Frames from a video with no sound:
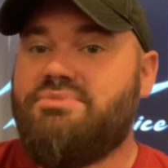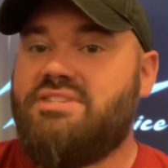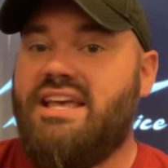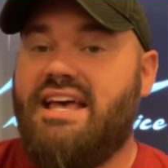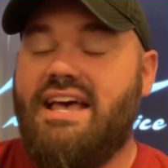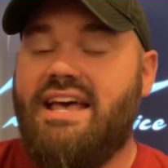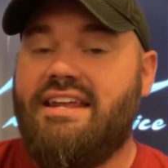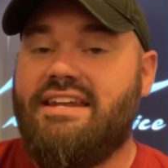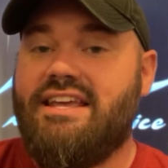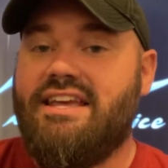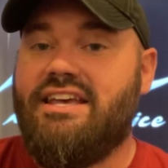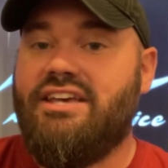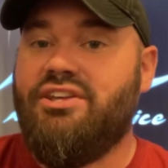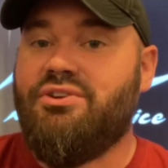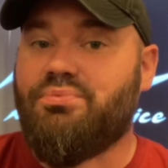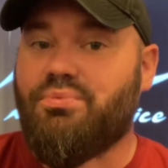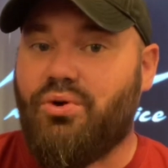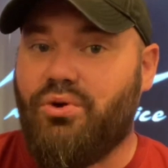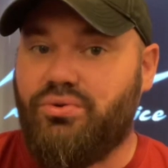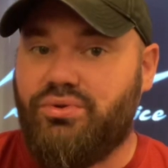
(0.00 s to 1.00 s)
10
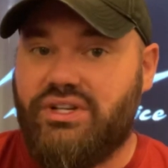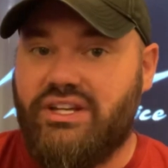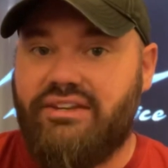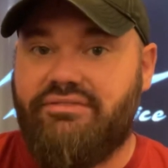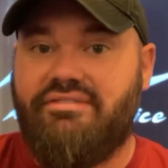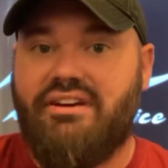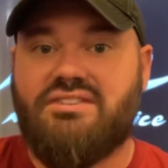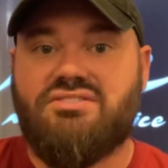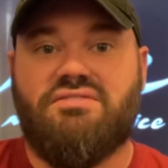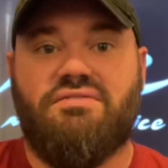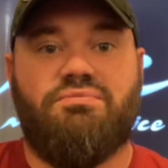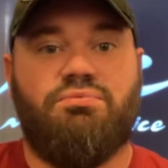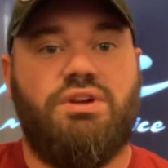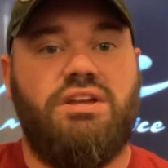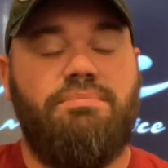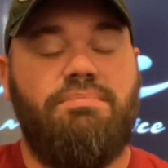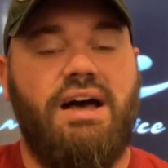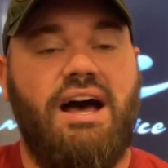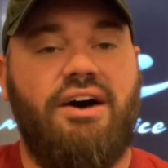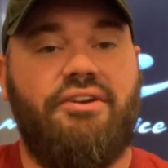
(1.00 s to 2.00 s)
in road defensive
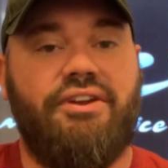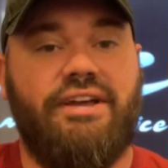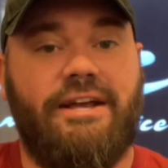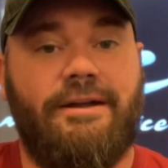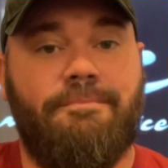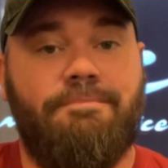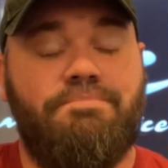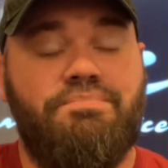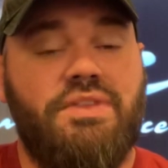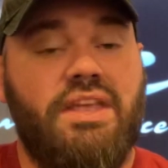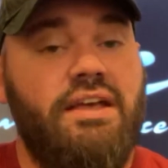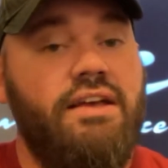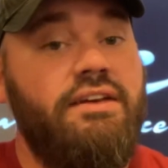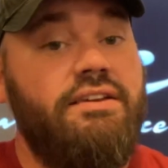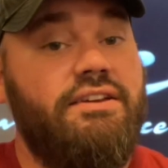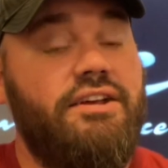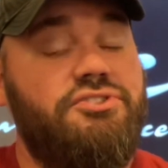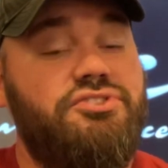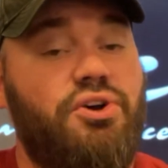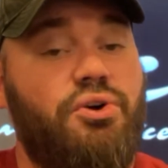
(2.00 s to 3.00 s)
rebounding.
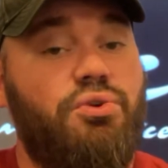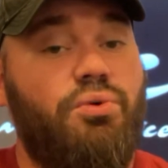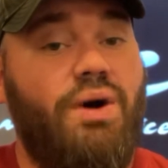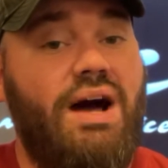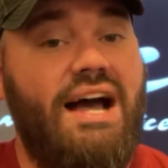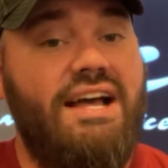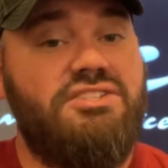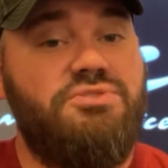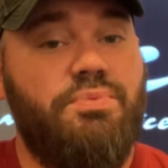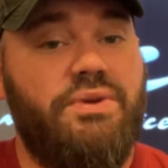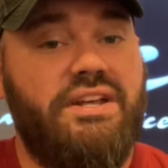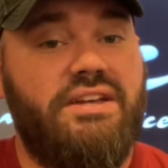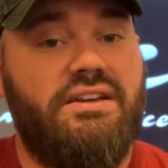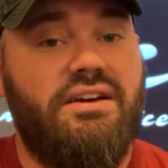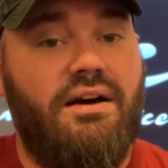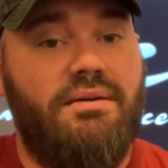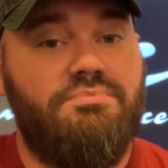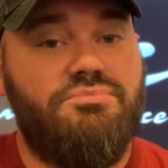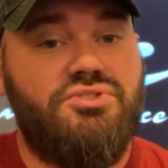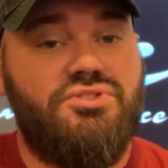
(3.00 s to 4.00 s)
Now, total wise, when it
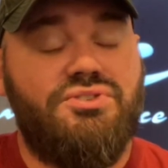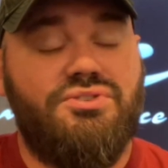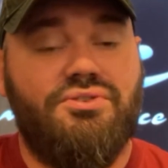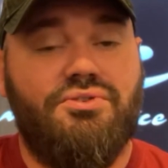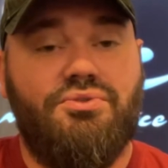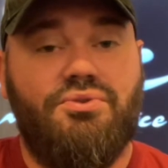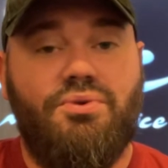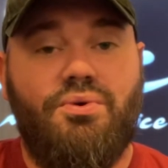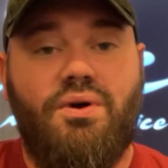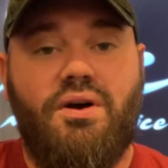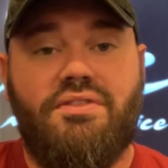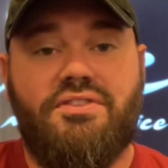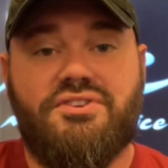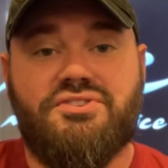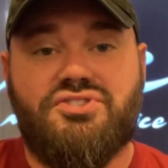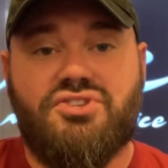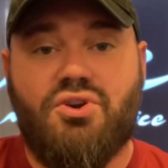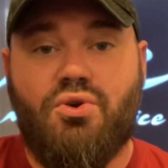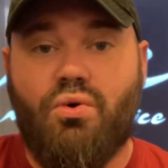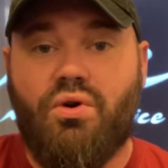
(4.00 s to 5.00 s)
comes to
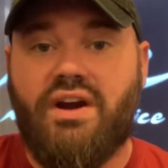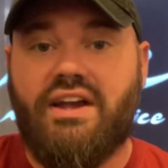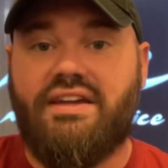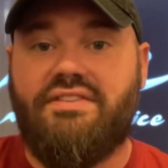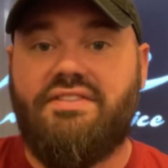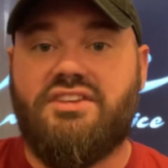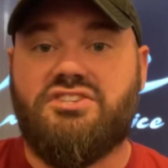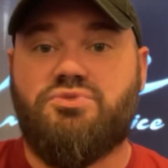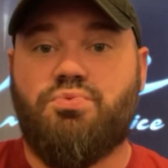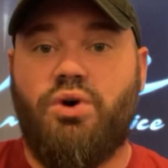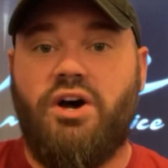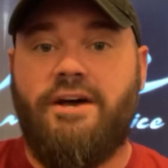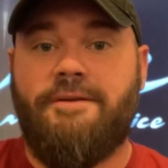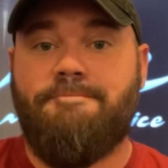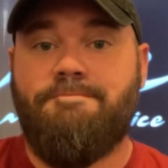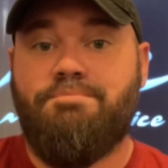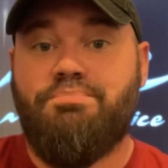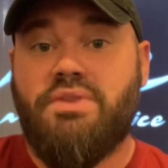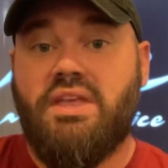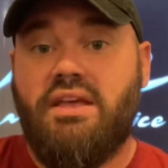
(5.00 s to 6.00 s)
the scoring in this
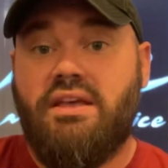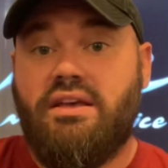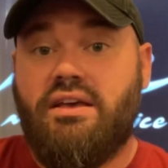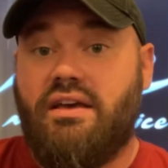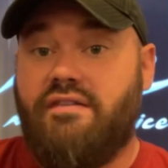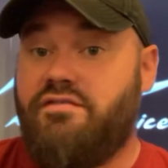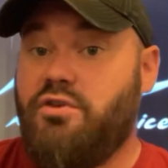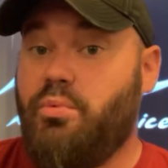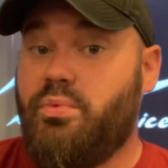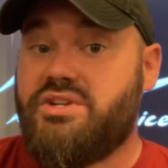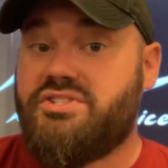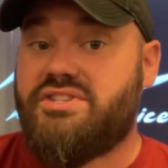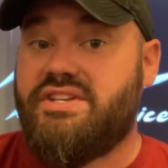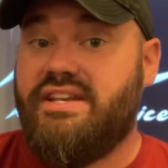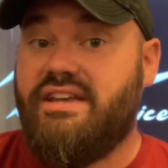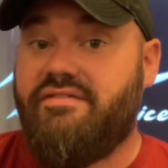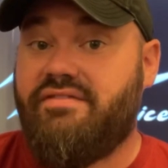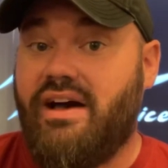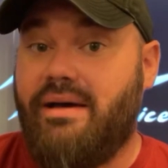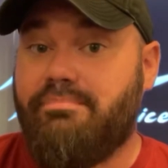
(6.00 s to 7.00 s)
one, if you want to
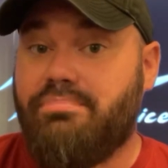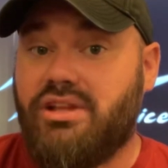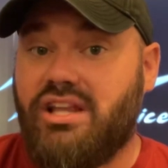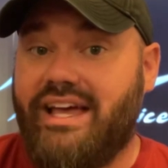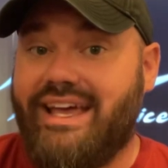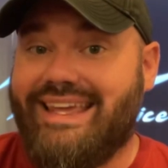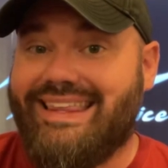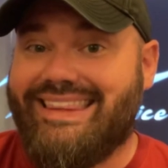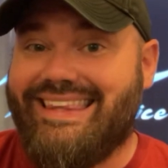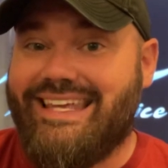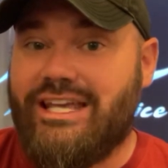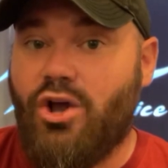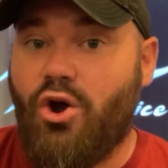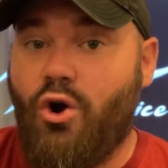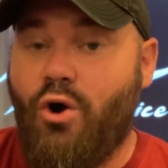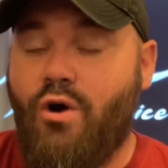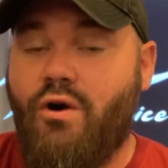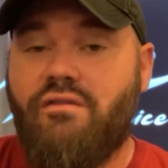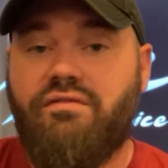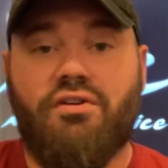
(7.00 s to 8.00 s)
see if I'm playing the
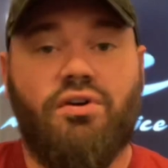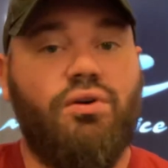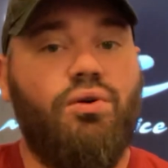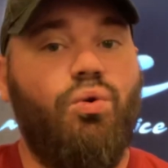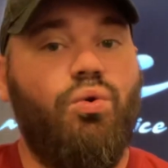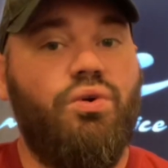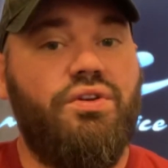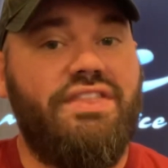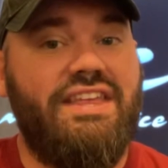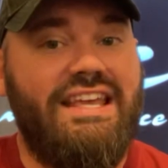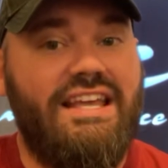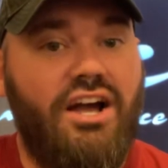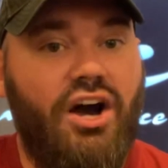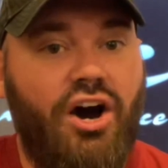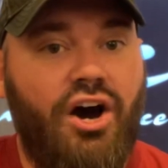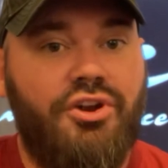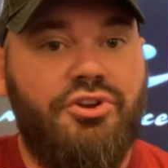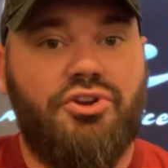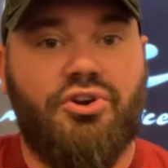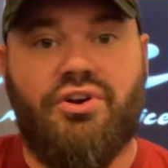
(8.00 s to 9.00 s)
over or the
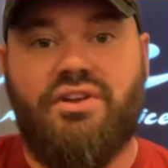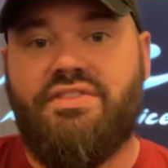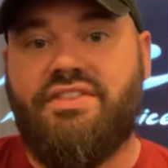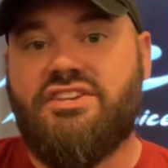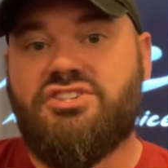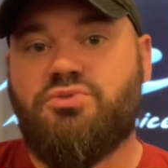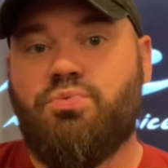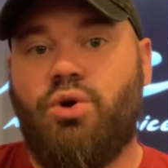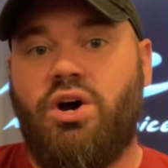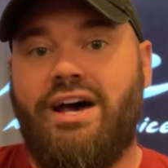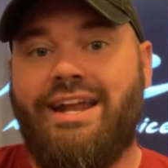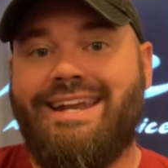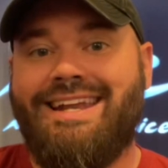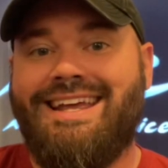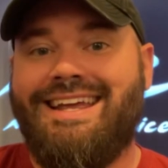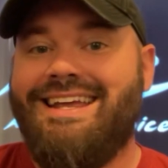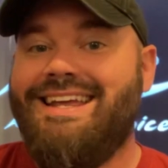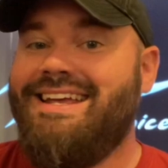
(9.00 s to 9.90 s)
under in this one,